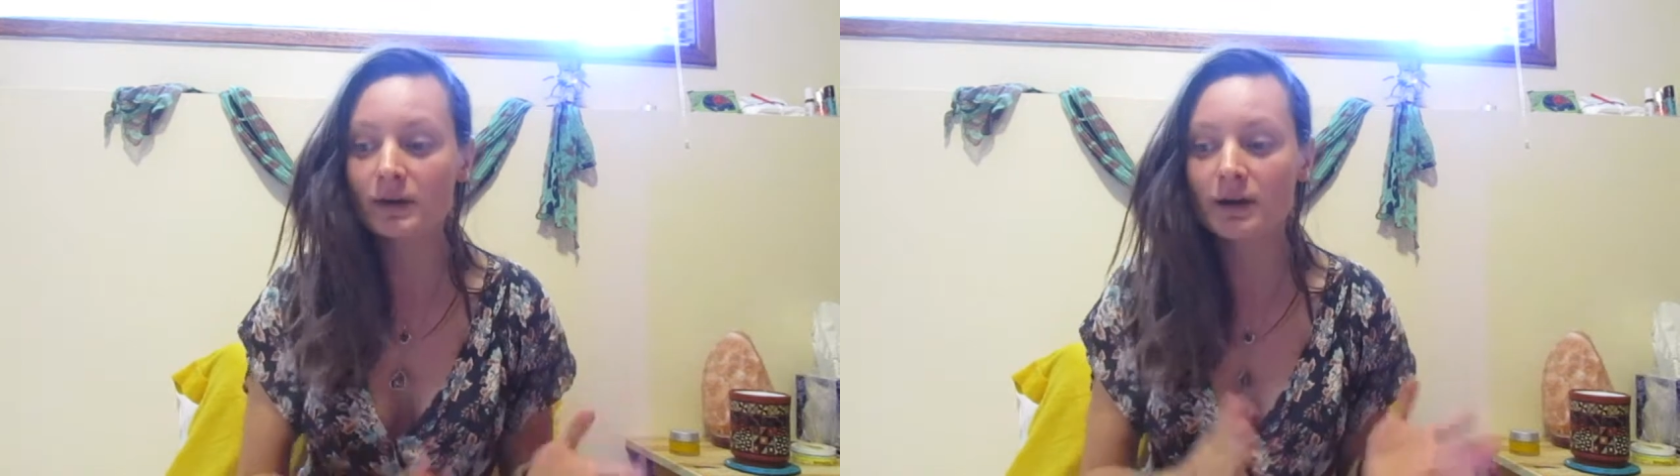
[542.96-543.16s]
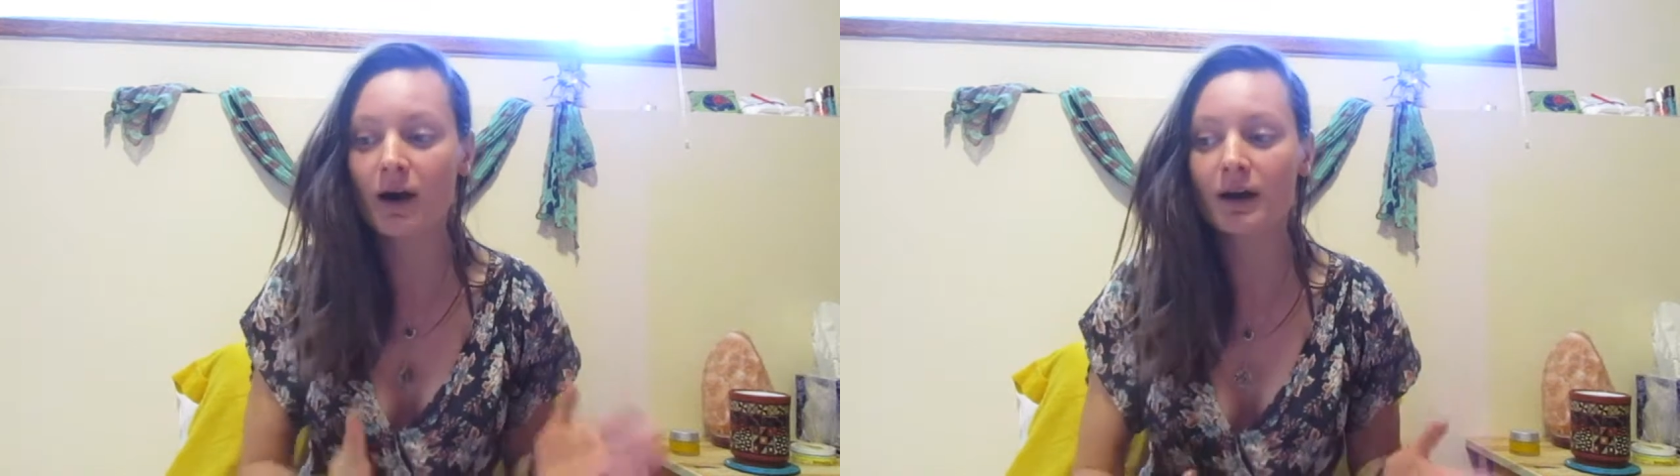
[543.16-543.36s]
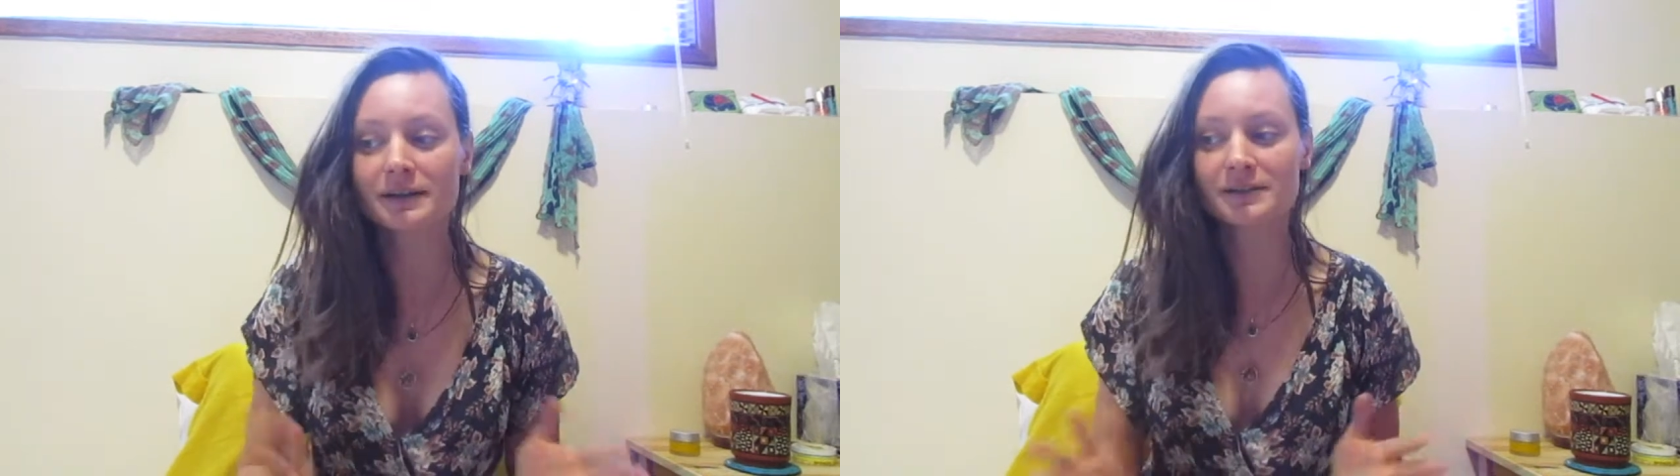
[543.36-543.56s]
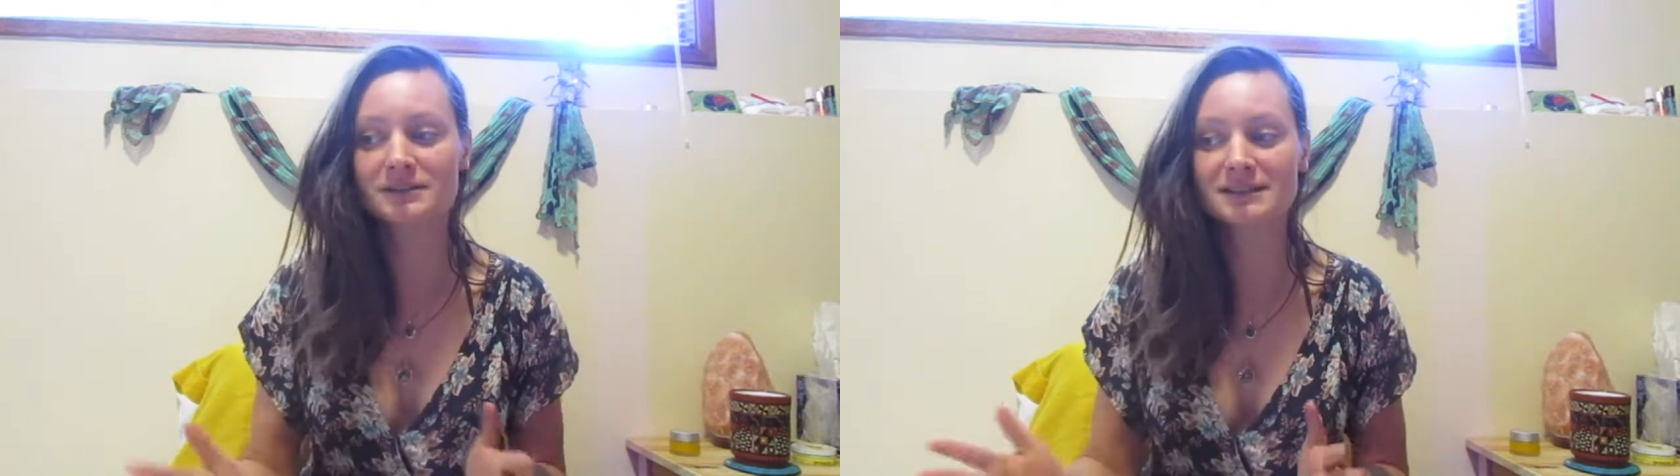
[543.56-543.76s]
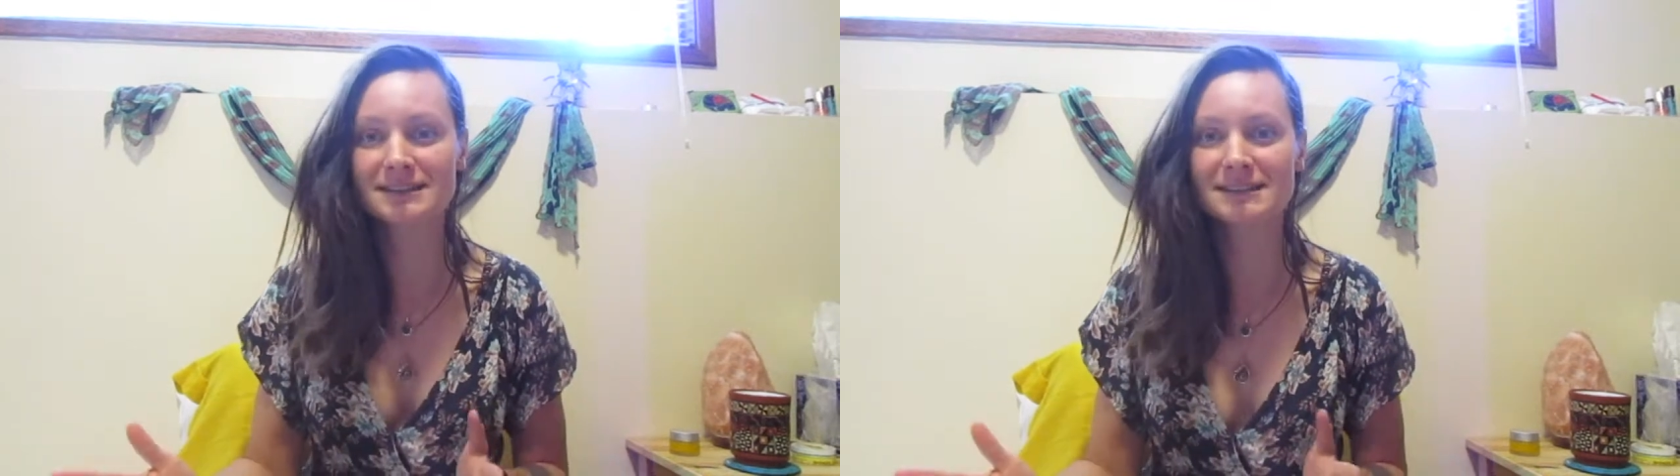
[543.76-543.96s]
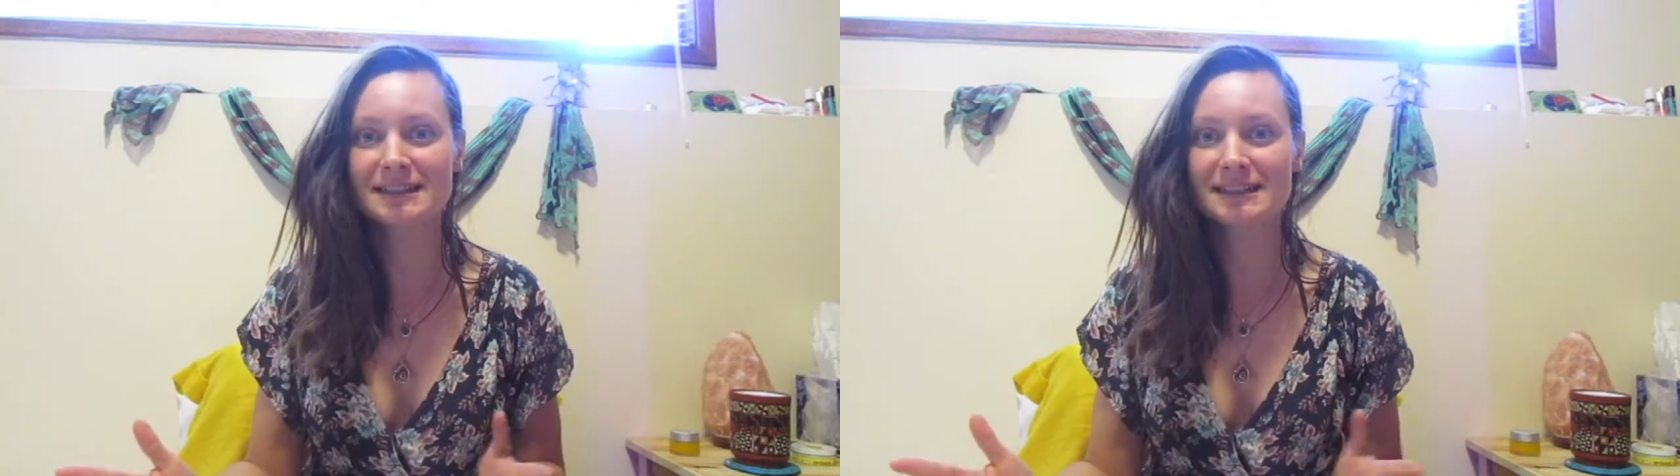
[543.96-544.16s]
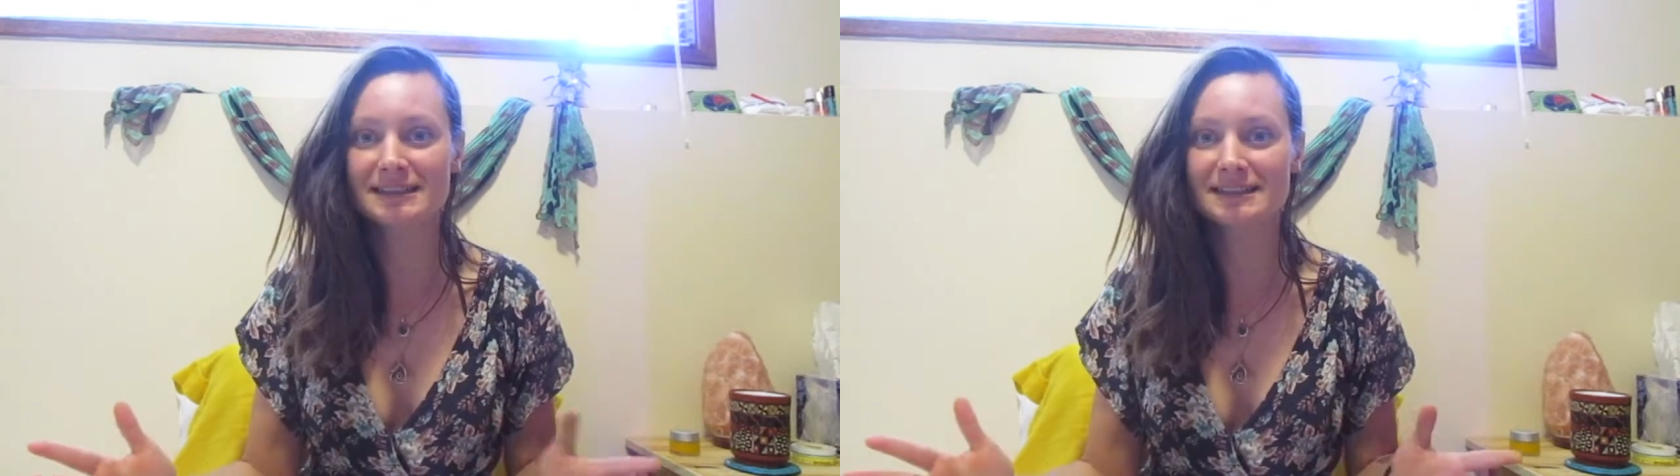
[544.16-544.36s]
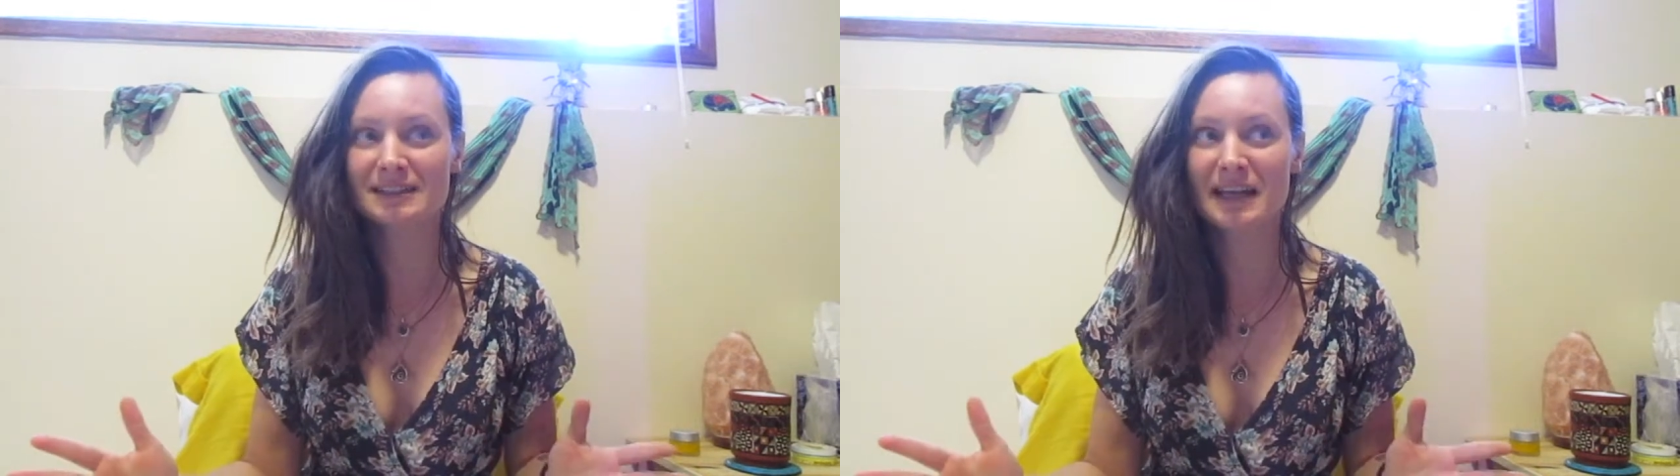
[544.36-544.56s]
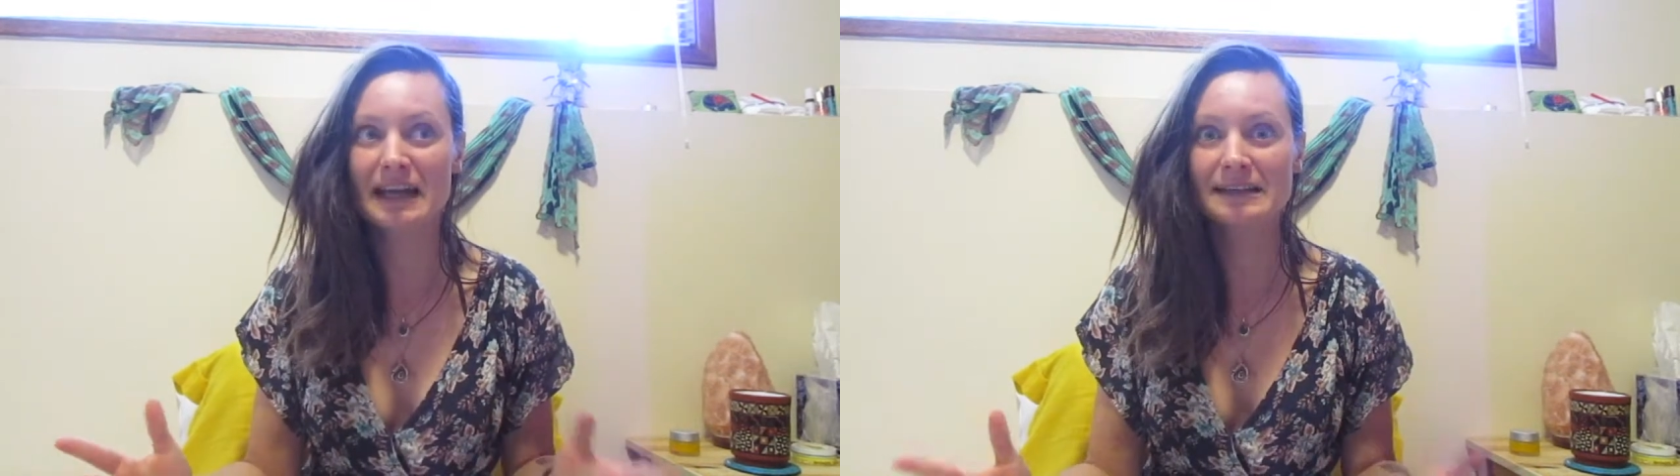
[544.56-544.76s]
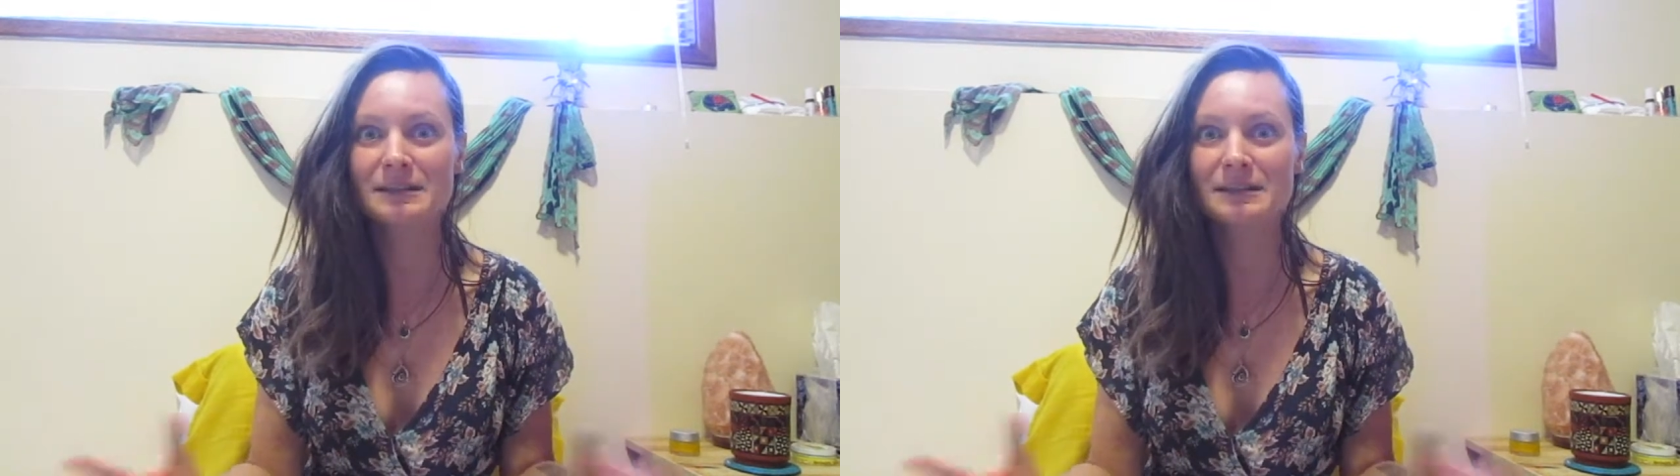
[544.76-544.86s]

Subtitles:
And work hard and you'll succeed is